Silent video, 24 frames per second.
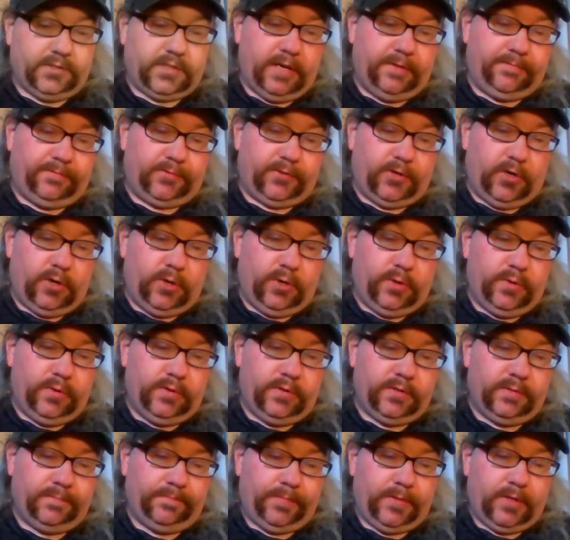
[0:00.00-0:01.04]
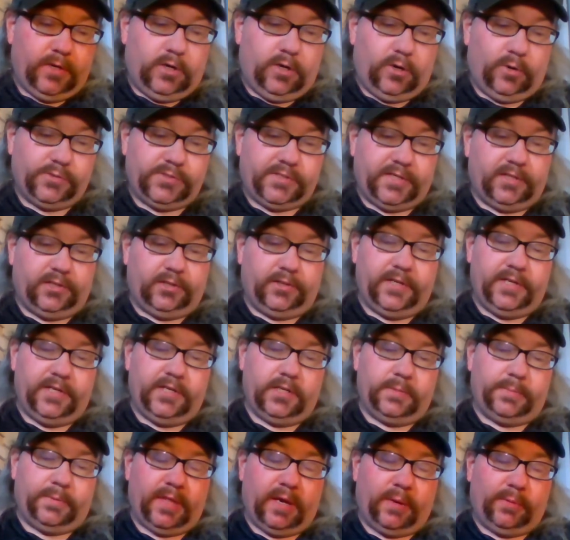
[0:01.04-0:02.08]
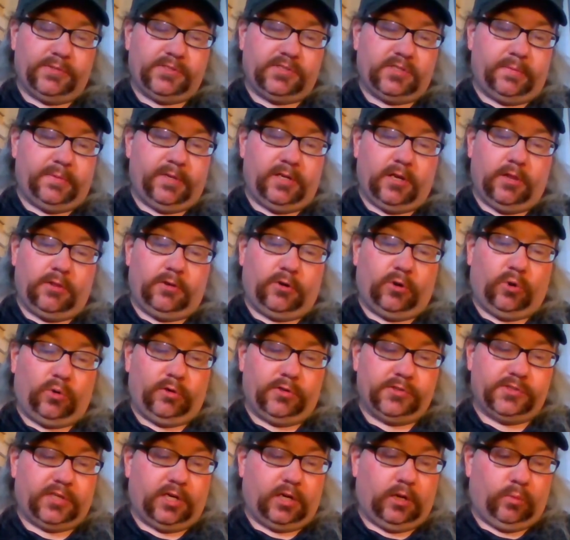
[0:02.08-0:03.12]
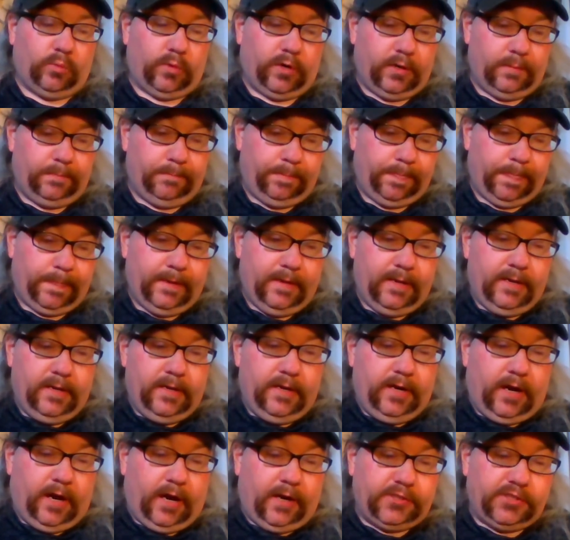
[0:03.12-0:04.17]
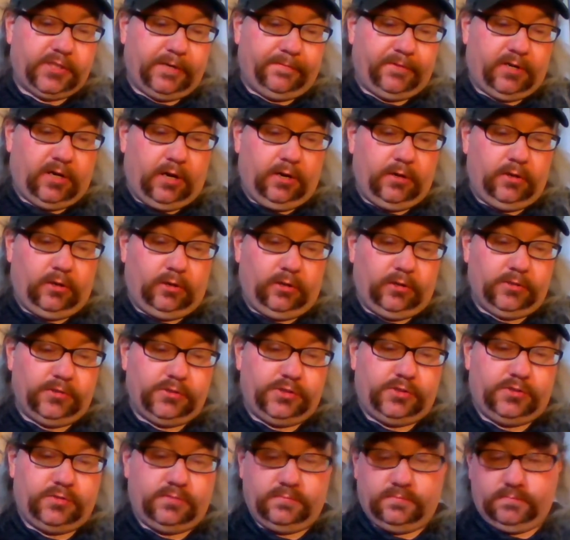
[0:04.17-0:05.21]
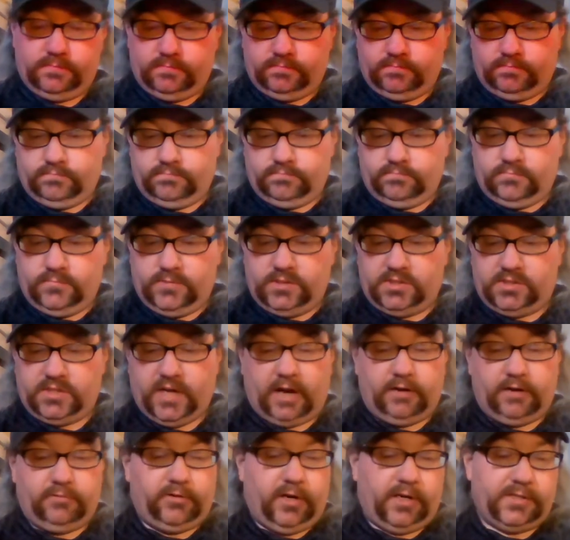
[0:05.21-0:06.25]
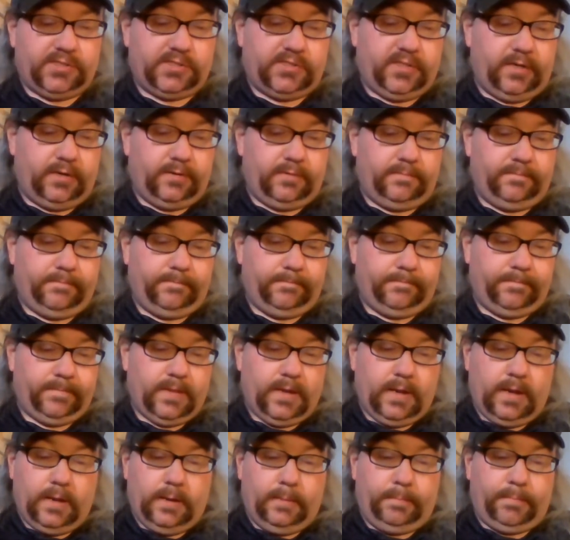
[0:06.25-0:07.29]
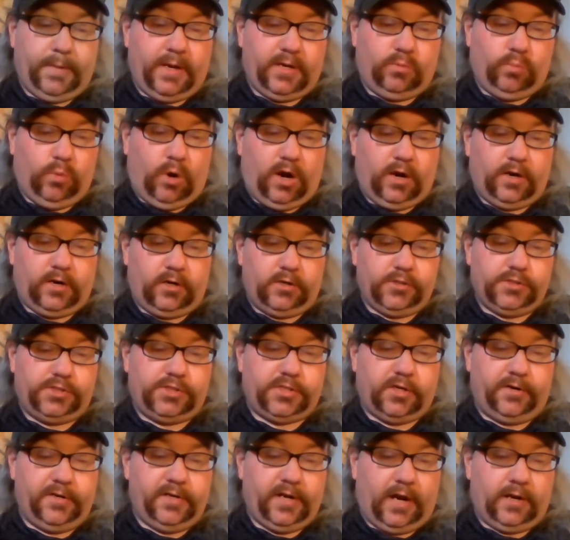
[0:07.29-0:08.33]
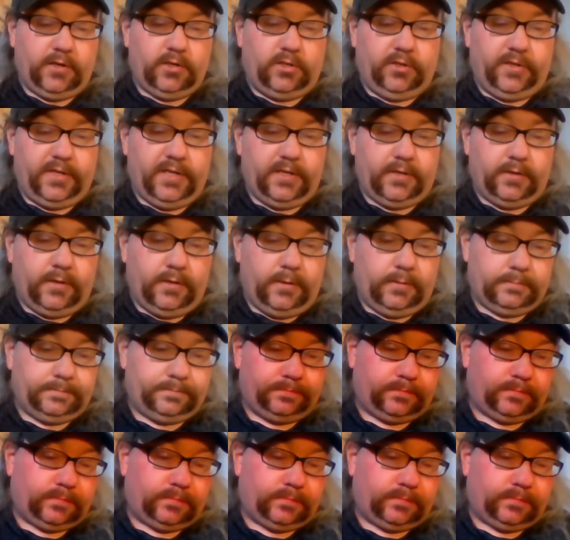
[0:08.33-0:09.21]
Dave Rohde, Jose Lind, but that one's going to be another horizontal one. Uh, Jeff Kunkel, Scott Ruskin, Mike Walker, Jerry Don Gleaton,